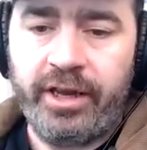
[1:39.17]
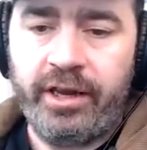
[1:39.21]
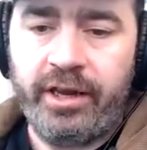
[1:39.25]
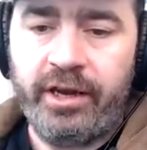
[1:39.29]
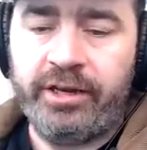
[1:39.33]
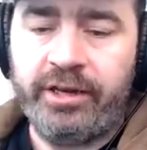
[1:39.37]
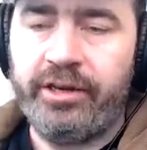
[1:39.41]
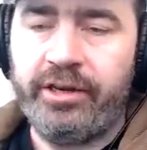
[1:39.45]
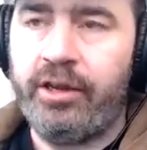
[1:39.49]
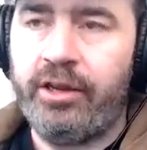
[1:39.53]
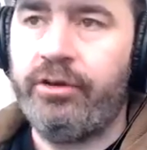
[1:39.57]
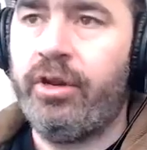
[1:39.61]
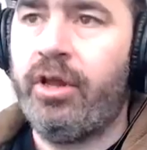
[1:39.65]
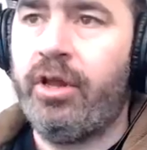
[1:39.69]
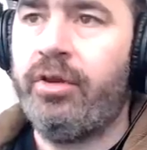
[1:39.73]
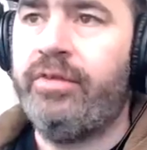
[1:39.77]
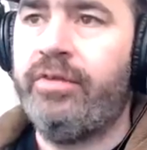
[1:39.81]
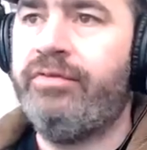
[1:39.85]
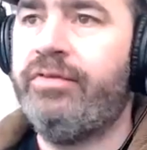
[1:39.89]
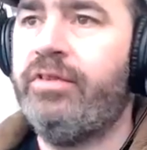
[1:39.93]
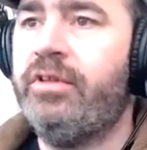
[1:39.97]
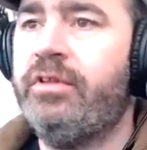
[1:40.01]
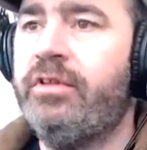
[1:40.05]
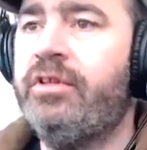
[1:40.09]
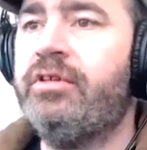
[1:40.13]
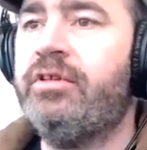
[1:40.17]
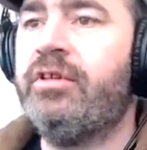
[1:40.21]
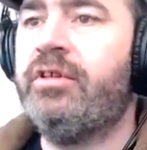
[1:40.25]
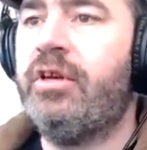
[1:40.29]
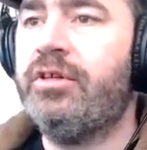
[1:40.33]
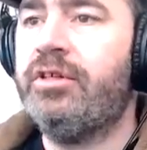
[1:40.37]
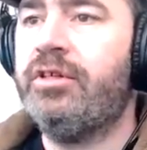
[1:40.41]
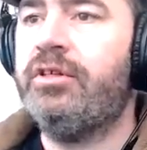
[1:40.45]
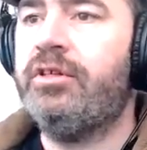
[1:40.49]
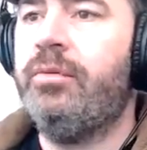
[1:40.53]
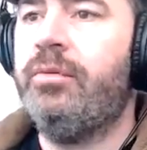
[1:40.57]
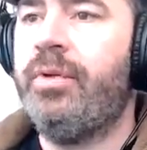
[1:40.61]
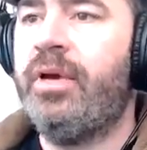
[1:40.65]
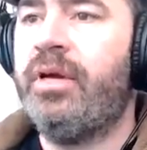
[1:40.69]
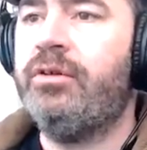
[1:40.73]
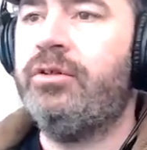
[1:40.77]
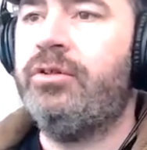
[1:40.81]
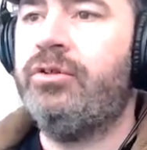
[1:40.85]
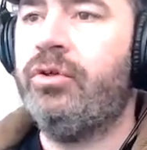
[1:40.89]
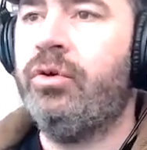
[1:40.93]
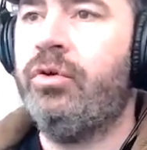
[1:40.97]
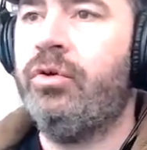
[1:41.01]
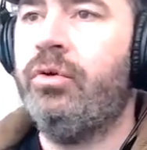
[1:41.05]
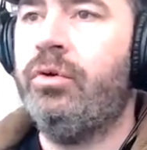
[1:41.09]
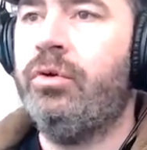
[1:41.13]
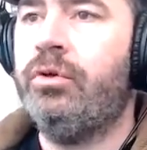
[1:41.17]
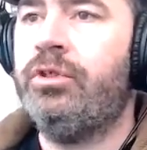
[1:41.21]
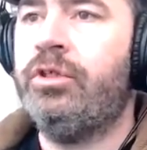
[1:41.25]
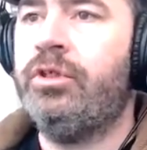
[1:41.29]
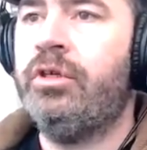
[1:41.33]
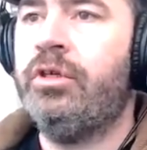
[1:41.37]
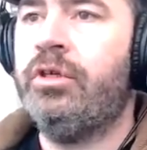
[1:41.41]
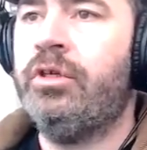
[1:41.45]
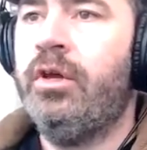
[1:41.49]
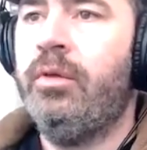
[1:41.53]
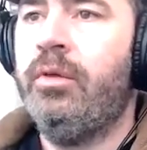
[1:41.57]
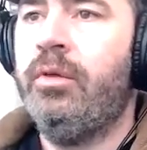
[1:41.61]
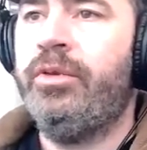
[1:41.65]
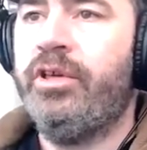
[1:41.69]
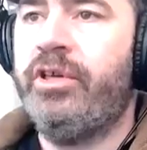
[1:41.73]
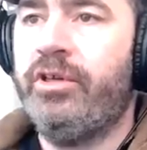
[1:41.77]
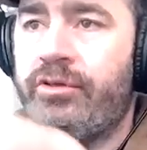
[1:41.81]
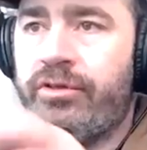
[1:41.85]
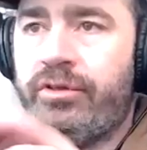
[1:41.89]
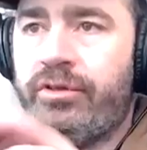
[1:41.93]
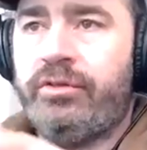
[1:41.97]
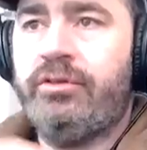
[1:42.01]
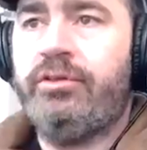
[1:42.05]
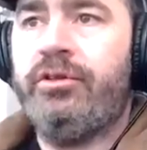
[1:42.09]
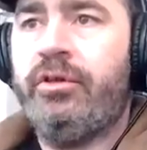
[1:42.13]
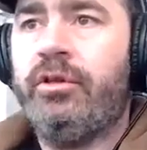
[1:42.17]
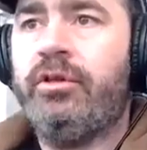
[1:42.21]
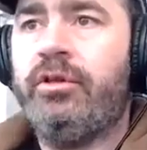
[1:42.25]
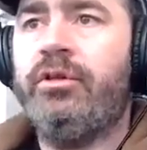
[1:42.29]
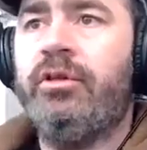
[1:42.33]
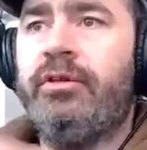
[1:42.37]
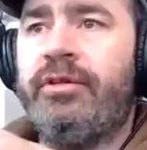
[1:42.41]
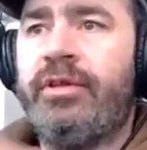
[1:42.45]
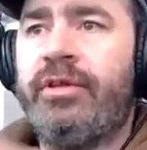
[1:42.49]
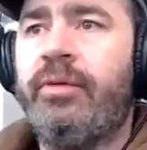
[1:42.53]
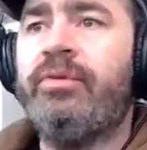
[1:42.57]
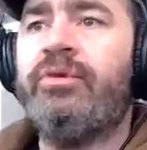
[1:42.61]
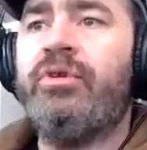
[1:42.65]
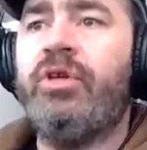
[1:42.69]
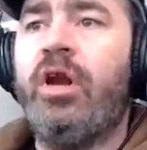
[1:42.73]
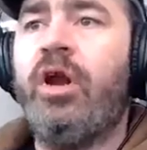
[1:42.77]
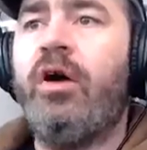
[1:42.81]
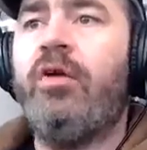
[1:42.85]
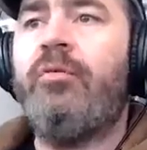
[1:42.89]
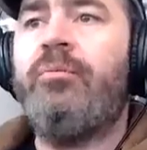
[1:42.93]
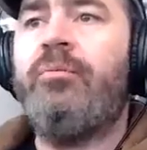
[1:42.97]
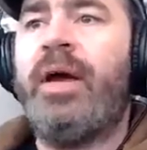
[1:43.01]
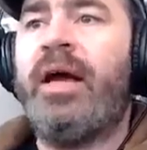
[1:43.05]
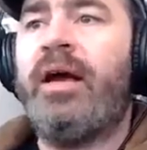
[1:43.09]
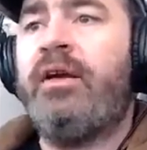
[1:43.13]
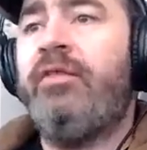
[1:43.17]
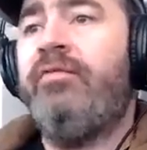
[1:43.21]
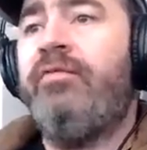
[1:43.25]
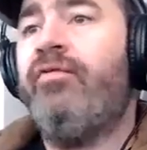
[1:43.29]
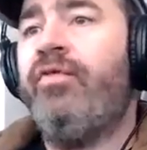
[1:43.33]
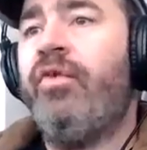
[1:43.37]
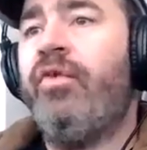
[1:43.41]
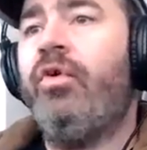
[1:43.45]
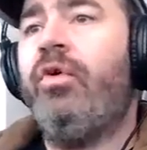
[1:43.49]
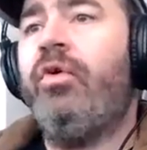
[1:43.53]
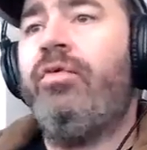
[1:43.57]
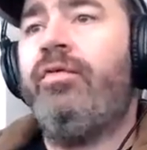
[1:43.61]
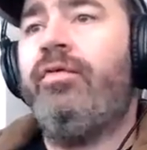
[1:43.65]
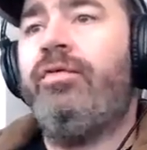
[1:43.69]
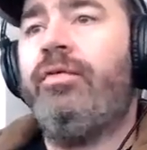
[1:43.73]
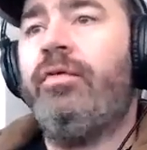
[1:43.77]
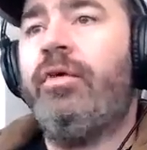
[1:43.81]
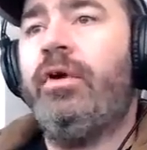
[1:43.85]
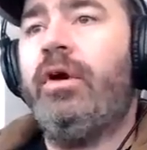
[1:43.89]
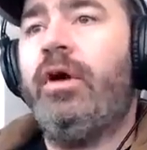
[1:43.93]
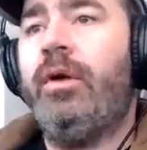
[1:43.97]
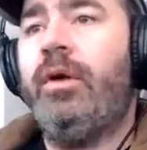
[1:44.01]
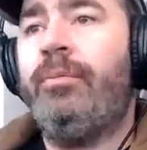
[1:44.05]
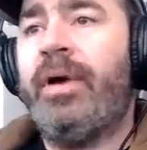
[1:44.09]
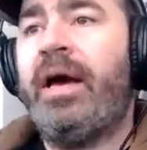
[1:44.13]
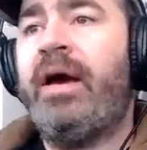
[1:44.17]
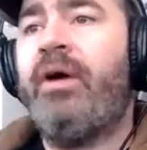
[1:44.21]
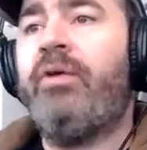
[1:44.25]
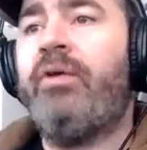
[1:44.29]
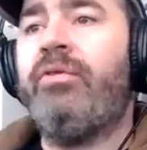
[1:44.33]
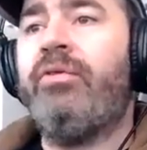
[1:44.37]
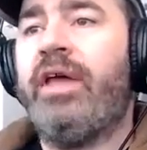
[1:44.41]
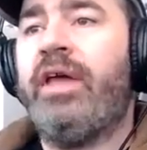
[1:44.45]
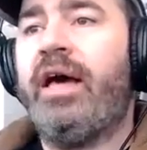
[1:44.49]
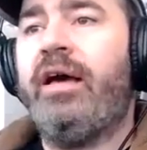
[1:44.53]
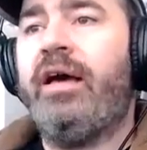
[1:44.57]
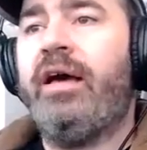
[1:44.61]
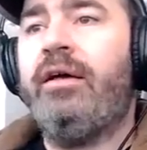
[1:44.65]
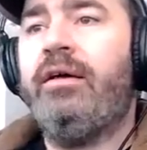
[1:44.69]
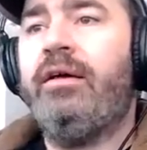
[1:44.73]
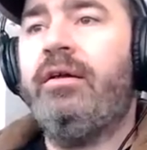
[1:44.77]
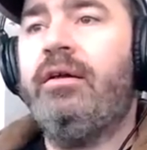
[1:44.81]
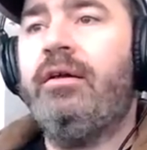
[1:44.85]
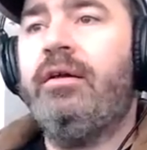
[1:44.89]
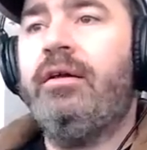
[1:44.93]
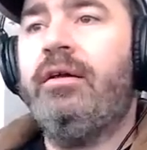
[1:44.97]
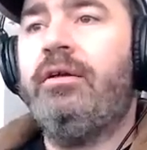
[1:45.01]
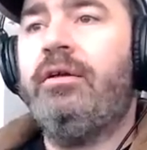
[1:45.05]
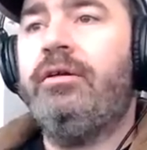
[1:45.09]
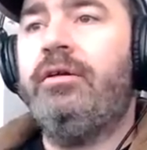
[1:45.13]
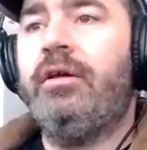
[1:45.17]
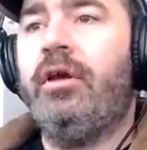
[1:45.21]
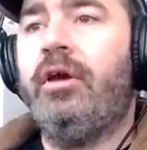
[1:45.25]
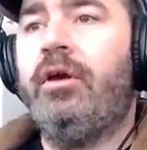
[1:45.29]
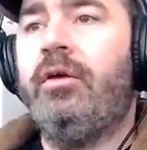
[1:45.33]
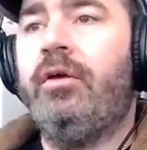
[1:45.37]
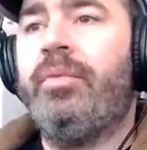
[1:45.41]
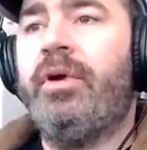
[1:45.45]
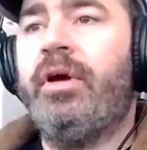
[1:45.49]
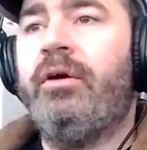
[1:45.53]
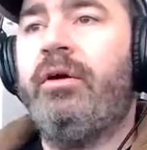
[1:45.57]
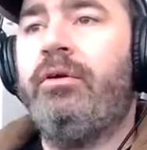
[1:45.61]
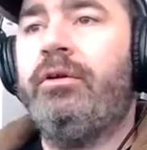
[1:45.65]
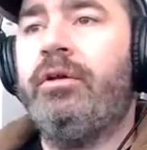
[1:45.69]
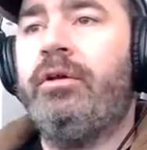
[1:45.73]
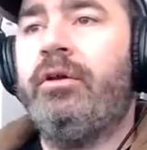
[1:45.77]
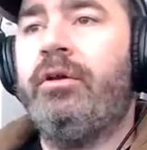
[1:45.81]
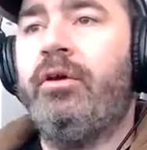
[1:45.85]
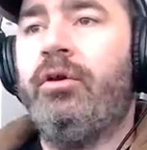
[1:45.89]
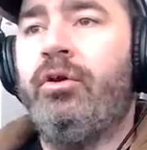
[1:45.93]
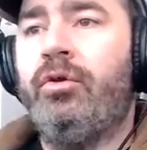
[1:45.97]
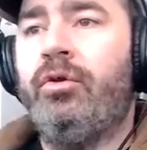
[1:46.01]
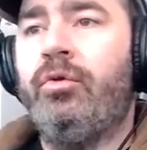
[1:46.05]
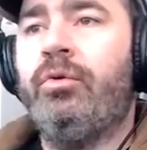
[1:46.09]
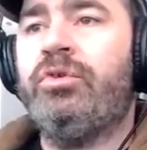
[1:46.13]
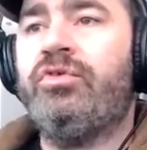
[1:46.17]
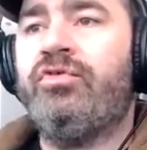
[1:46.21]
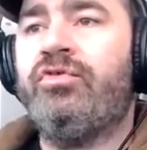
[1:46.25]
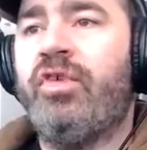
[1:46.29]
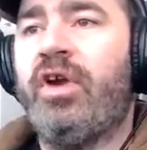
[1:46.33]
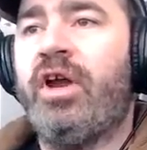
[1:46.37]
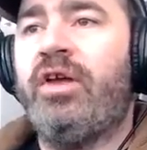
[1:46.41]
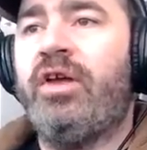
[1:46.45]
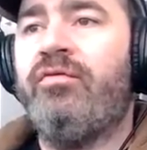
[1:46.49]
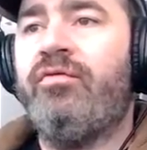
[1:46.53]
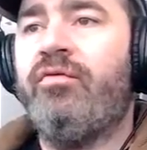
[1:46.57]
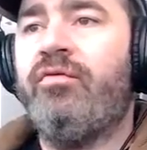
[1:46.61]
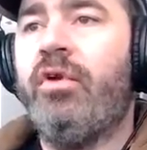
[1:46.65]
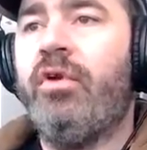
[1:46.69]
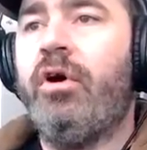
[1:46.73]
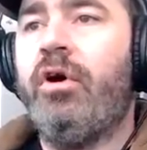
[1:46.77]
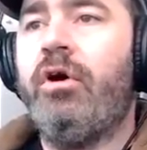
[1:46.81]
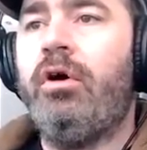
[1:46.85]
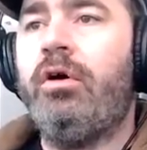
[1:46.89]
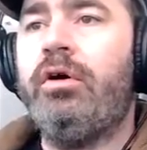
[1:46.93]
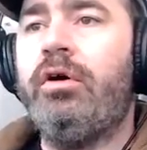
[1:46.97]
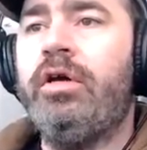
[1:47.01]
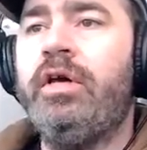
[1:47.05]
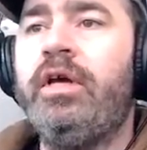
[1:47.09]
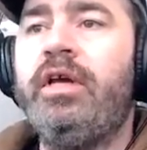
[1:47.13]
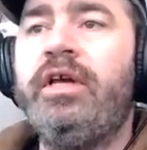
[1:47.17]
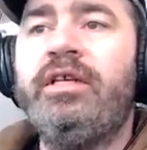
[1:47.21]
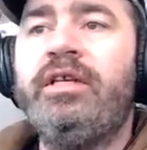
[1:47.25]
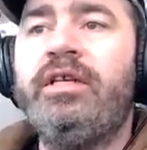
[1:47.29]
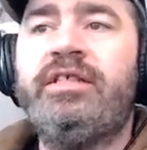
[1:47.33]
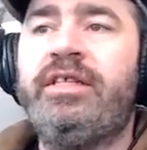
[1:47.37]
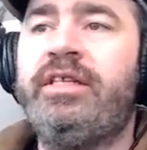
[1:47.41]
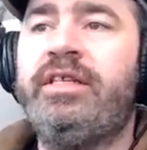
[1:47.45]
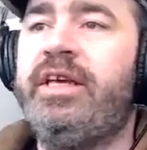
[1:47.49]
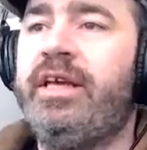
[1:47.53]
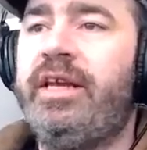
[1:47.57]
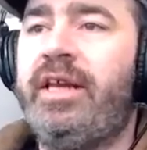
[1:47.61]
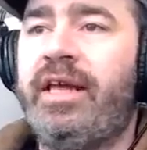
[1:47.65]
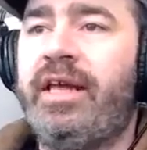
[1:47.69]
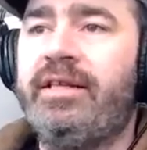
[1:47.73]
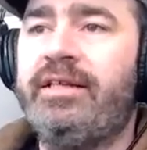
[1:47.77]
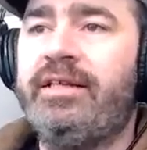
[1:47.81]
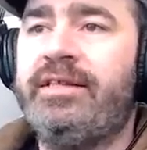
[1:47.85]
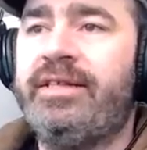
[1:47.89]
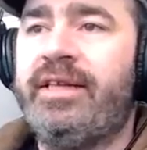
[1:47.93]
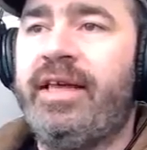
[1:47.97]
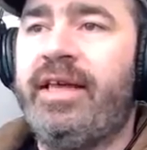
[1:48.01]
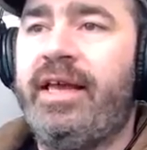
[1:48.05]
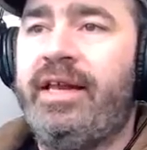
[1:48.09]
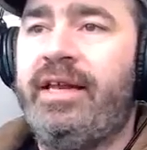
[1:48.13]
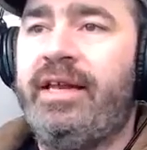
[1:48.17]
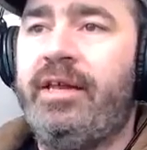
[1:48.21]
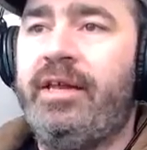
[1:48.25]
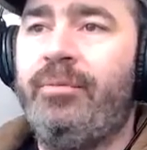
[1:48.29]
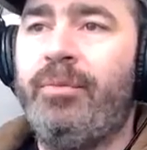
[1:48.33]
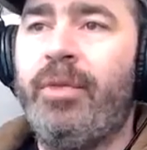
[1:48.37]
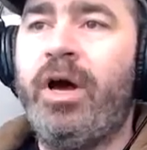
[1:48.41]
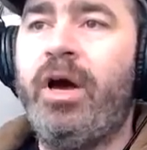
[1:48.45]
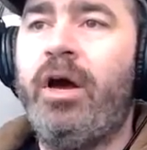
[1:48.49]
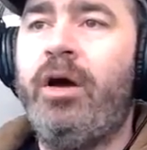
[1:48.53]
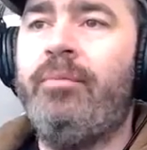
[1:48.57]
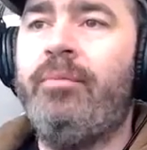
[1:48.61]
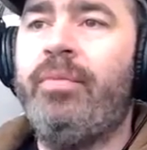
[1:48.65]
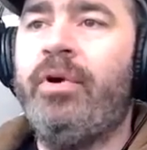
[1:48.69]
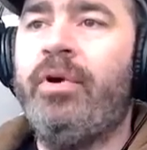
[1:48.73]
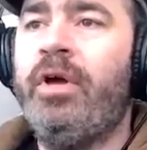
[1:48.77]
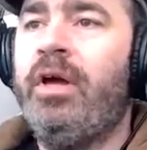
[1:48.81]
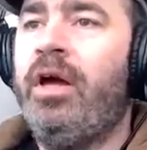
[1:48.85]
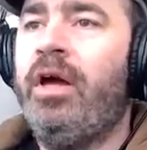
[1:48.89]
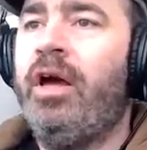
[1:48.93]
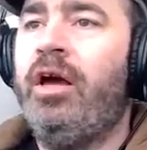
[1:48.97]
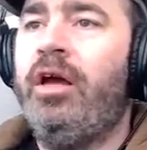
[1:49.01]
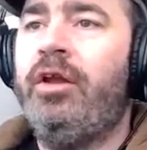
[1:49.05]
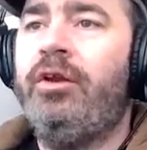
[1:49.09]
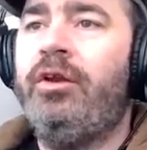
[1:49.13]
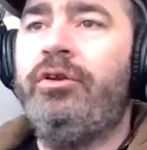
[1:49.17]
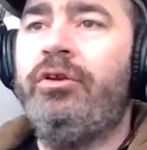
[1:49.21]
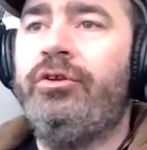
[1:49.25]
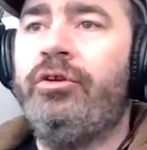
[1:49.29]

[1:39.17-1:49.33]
And I don't know if the discussion about George, because there was a lot of back and forth about that, about who was right and wrong, CNN setting him up, and